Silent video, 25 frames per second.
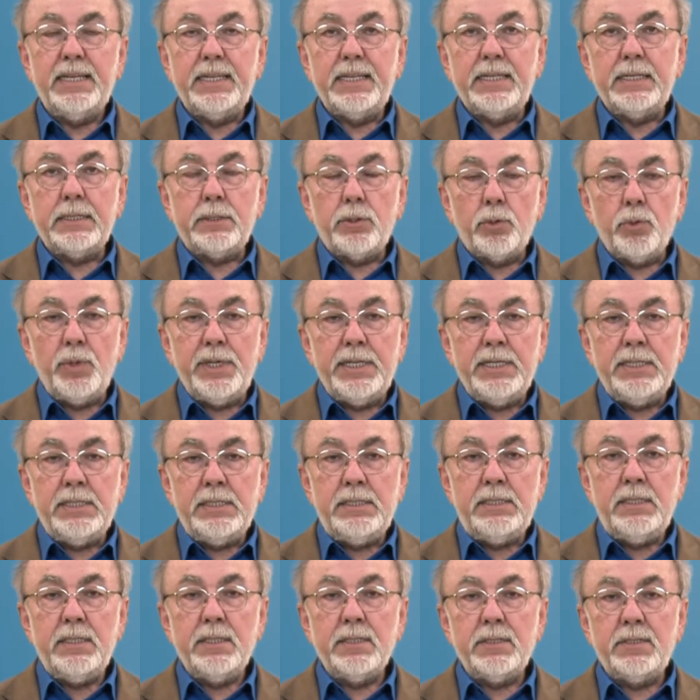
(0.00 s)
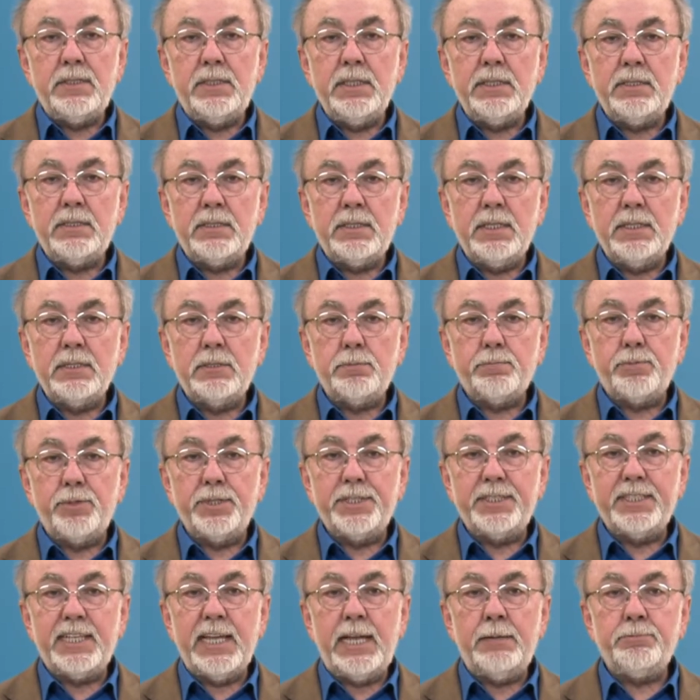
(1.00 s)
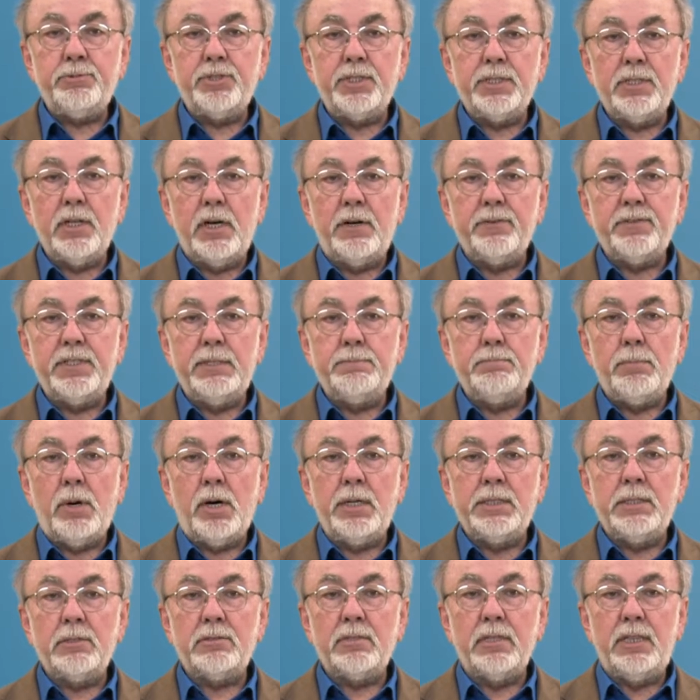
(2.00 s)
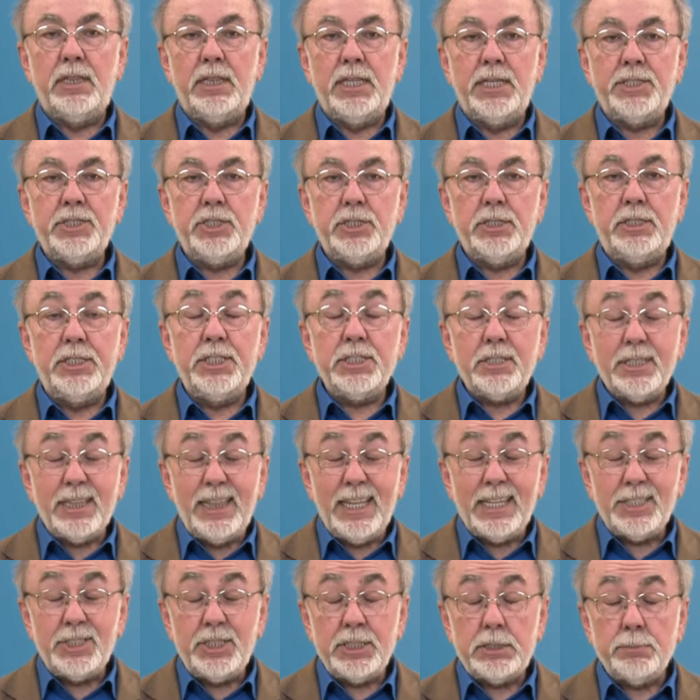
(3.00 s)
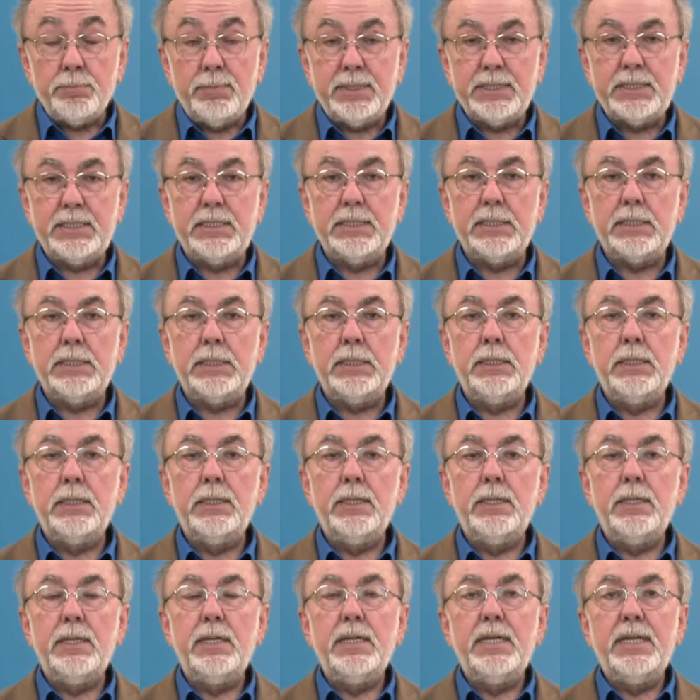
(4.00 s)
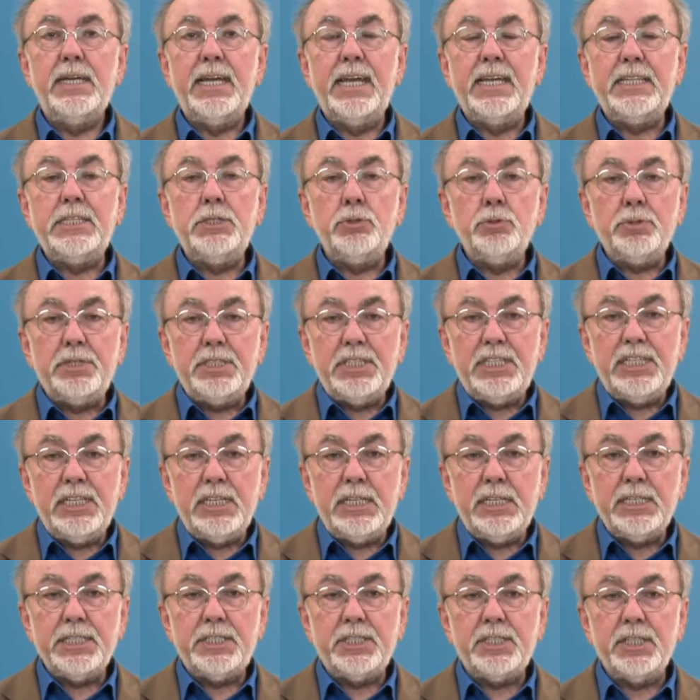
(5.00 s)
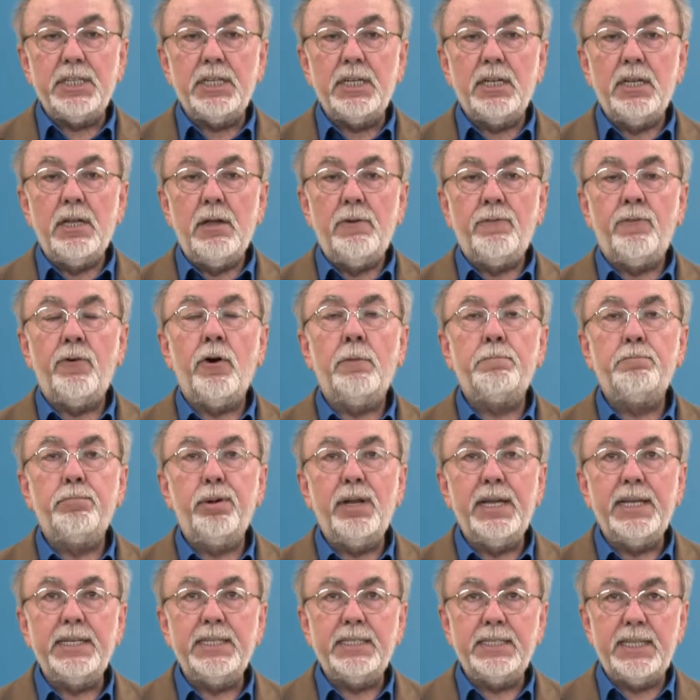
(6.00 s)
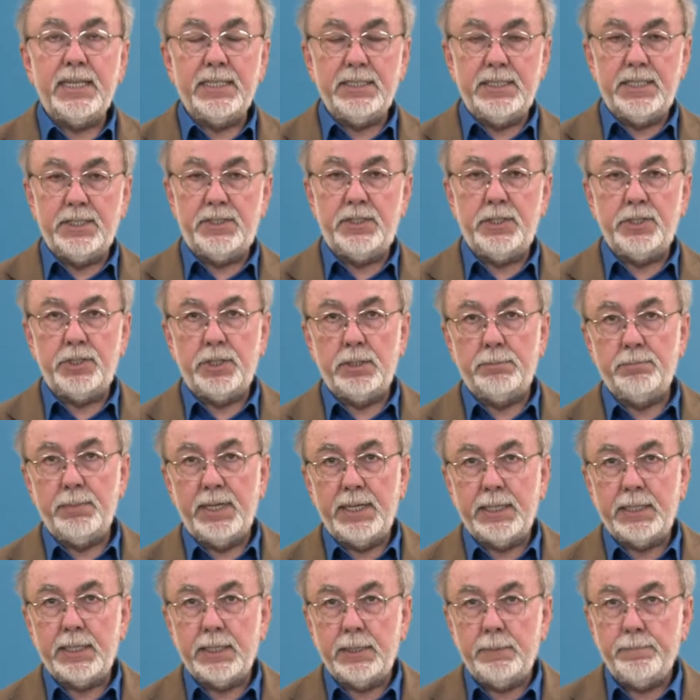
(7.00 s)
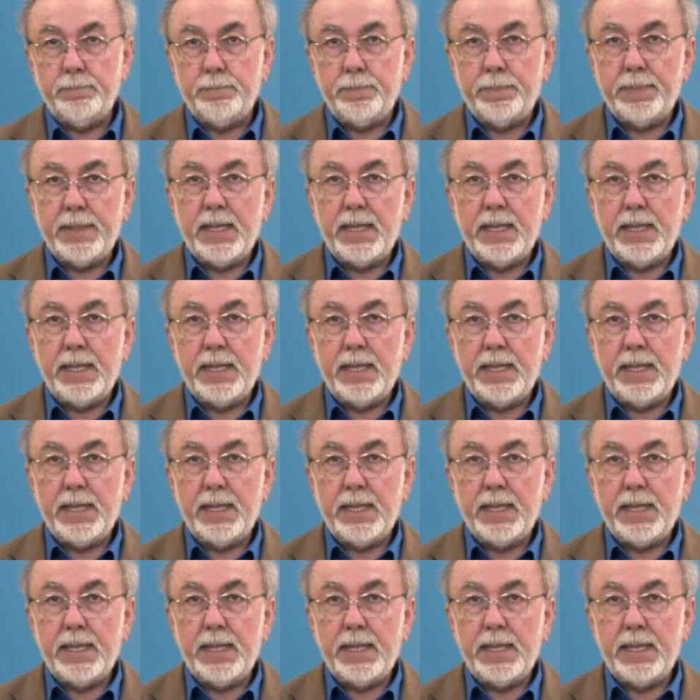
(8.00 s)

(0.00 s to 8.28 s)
increase citizens' perception of the model's legitimacy and utility for planning and decision-making,